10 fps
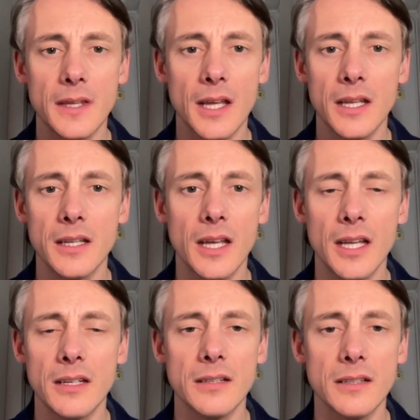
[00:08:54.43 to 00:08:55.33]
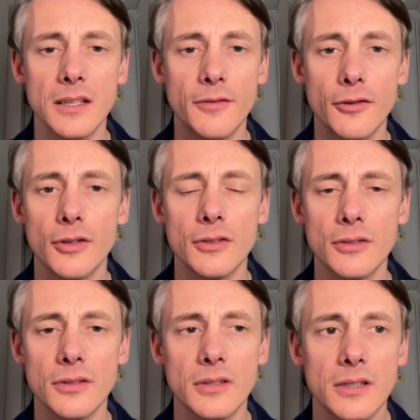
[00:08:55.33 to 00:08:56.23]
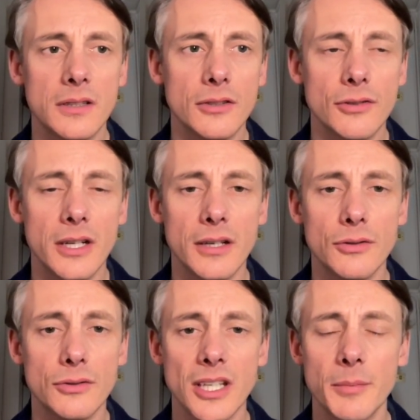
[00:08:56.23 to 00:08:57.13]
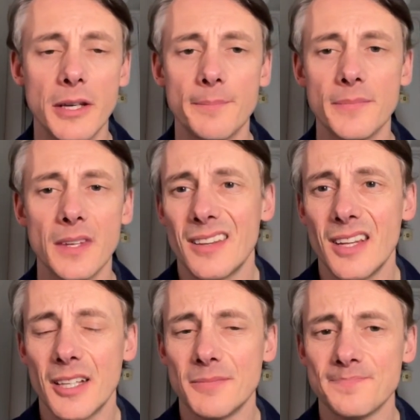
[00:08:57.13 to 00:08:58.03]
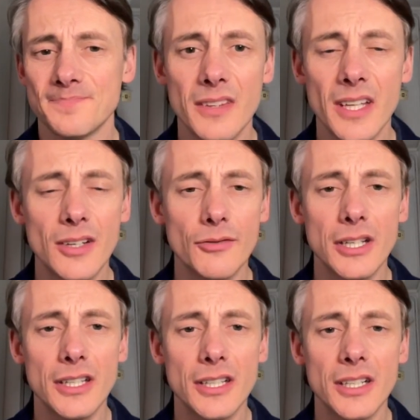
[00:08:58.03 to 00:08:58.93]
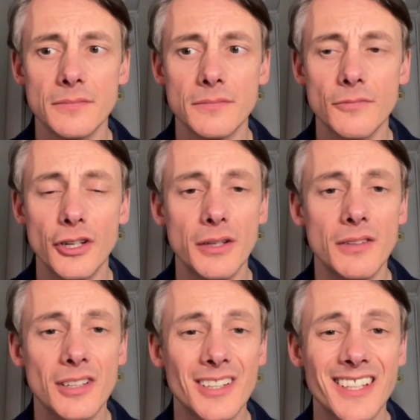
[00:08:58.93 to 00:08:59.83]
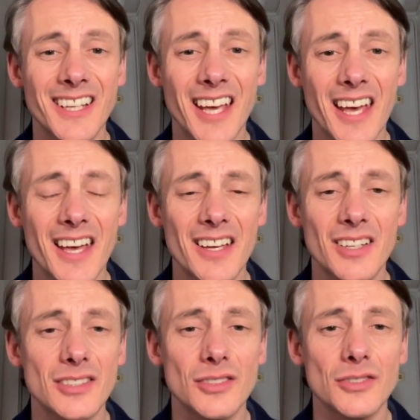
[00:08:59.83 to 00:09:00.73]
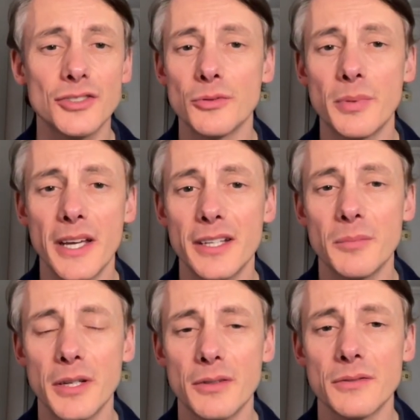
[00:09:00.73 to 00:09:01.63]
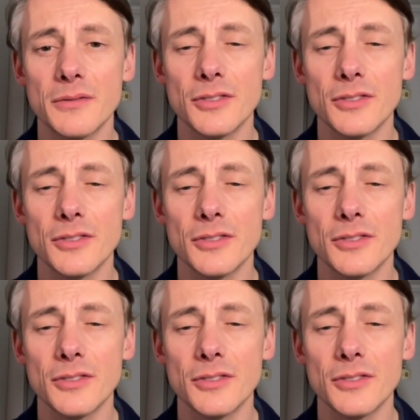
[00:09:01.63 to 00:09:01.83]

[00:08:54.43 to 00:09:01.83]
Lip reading: and then if you're in credit or debit, then they're not really going to really care as long as you're paying the bill.